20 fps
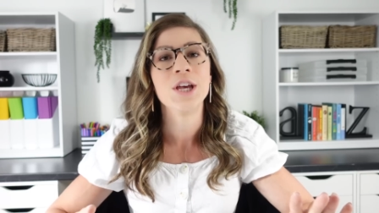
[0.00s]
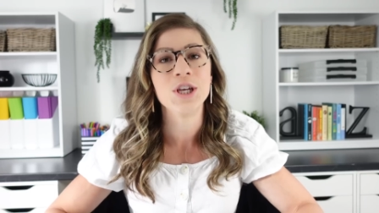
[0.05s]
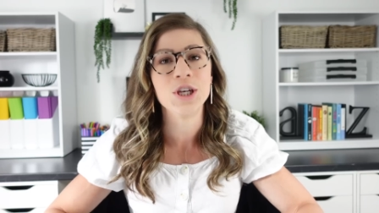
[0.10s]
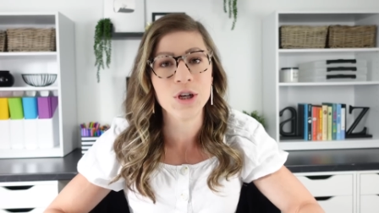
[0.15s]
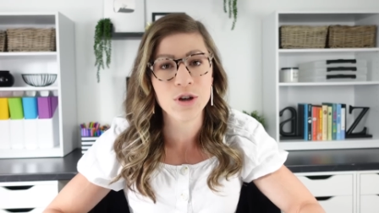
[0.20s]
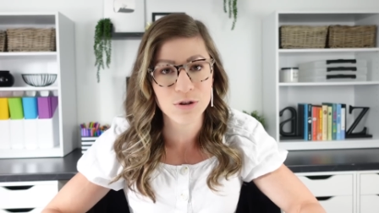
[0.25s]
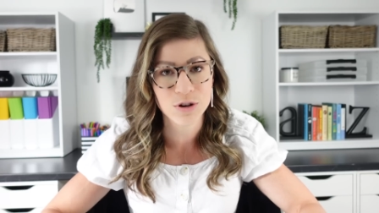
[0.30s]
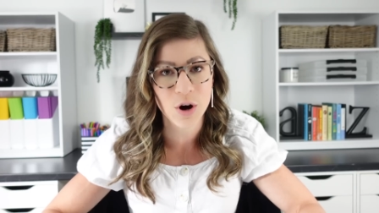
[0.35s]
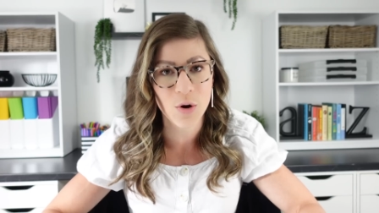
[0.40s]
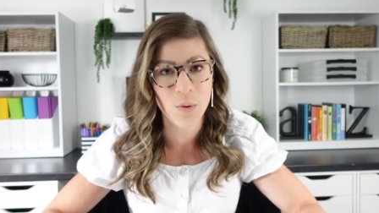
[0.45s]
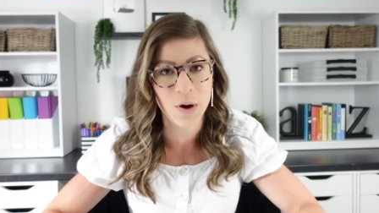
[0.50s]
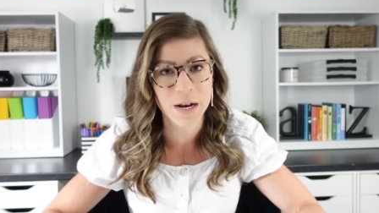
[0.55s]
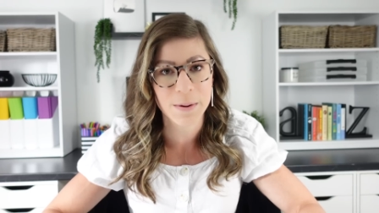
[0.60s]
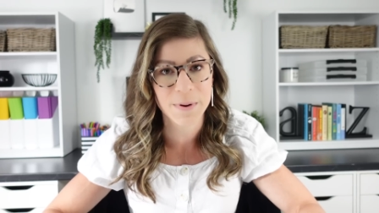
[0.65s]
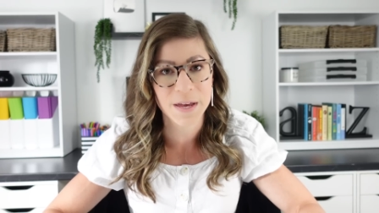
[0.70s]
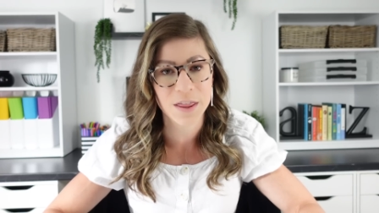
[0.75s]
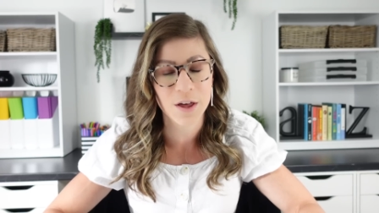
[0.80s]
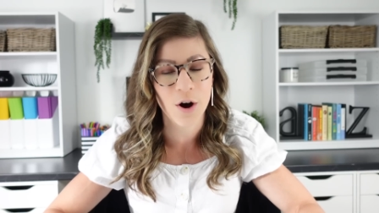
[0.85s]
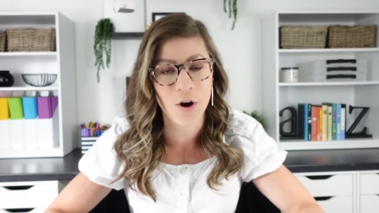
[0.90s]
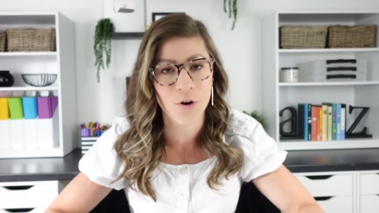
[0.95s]
you don't want to
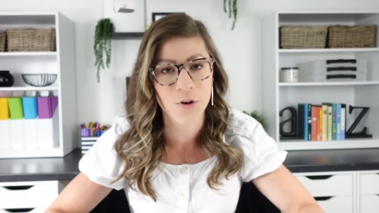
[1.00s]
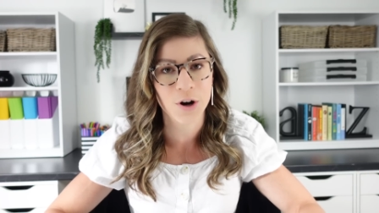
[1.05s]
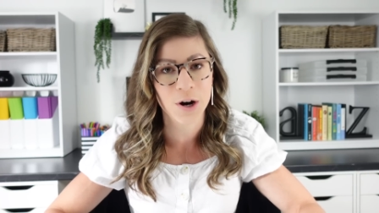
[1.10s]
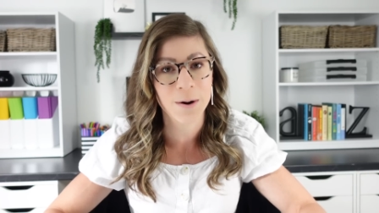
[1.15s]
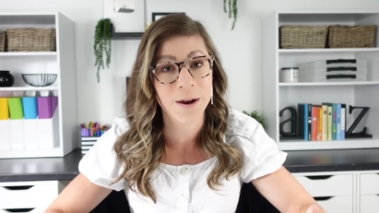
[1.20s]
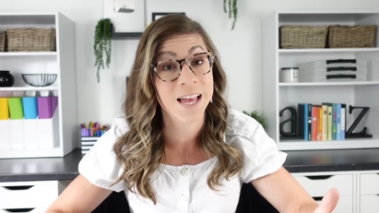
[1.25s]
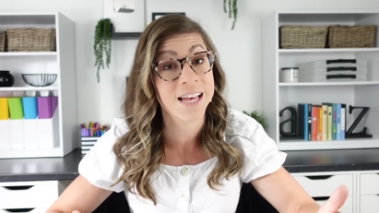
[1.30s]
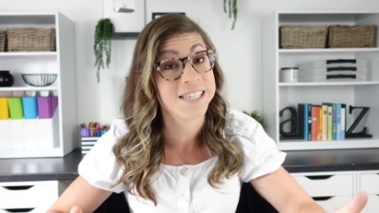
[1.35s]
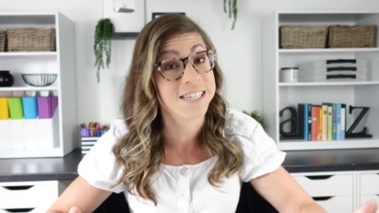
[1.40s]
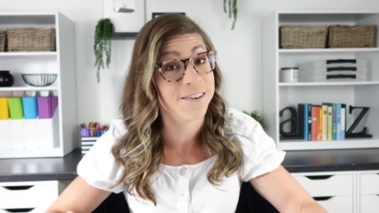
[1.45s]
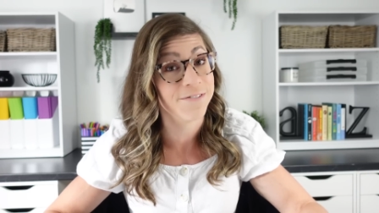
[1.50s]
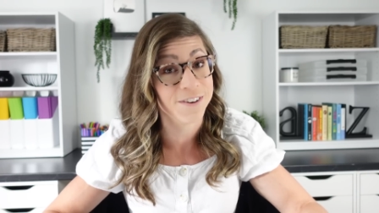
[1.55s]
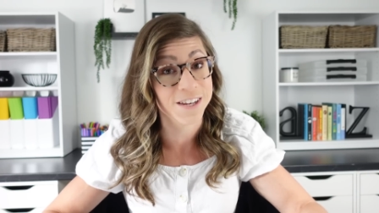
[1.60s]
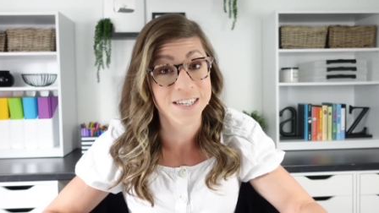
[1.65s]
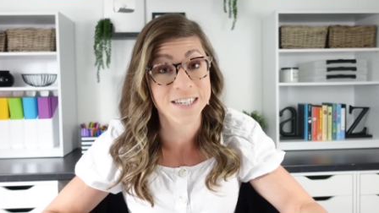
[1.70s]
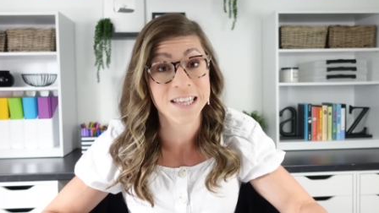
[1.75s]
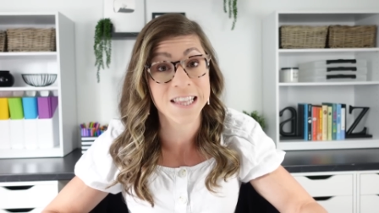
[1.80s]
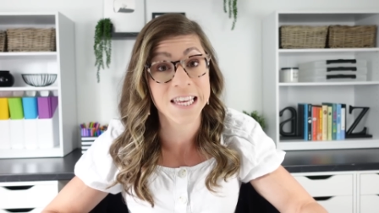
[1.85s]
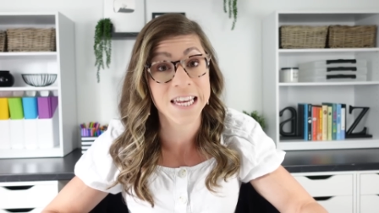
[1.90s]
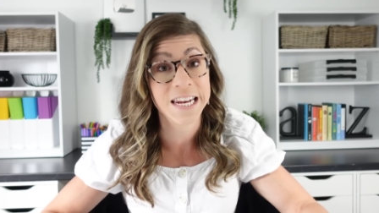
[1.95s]
be the owner, because if you
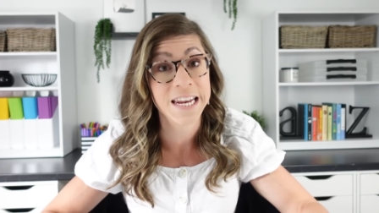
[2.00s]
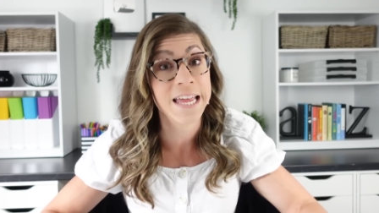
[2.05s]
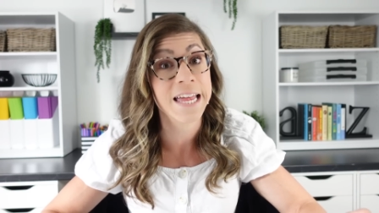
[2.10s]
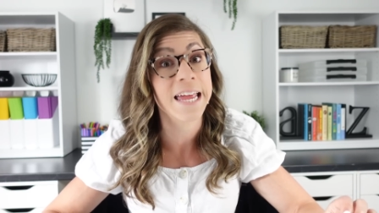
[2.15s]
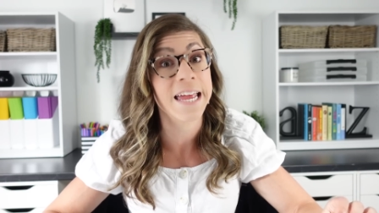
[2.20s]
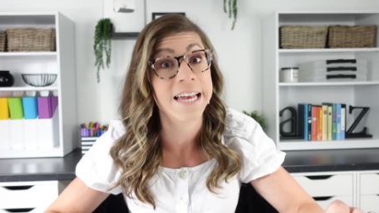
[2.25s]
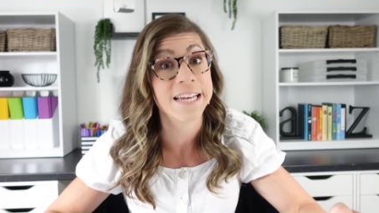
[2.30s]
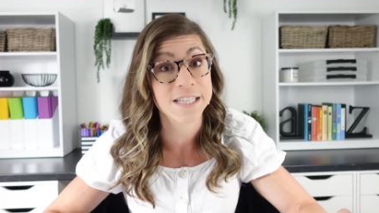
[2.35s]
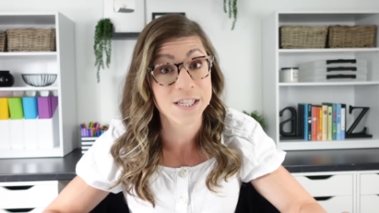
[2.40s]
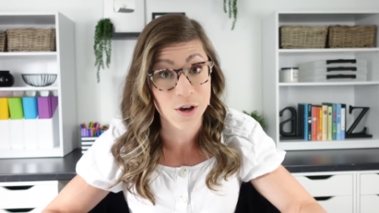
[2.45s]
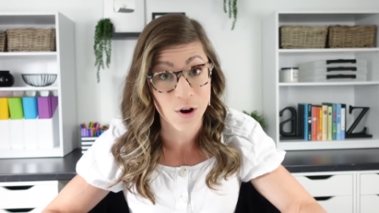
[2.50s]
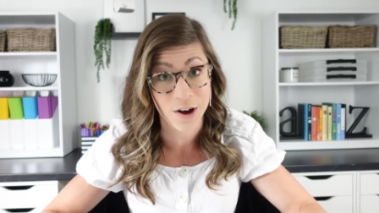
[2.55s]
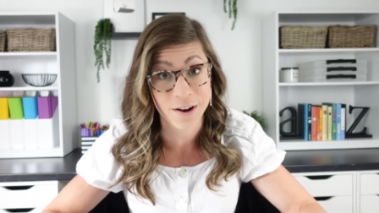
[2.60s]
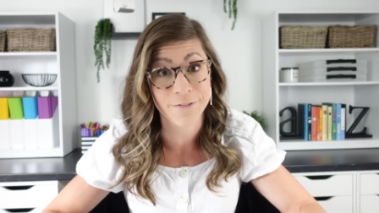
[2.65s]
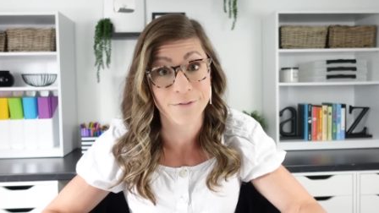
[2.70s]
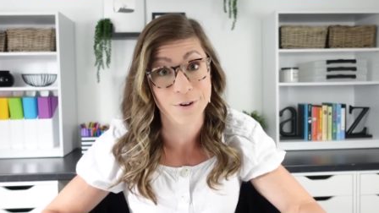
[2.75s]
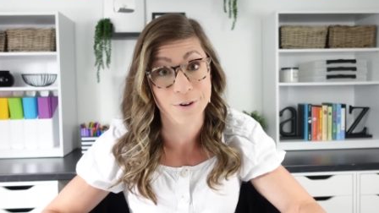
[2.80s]
delete it, it's gone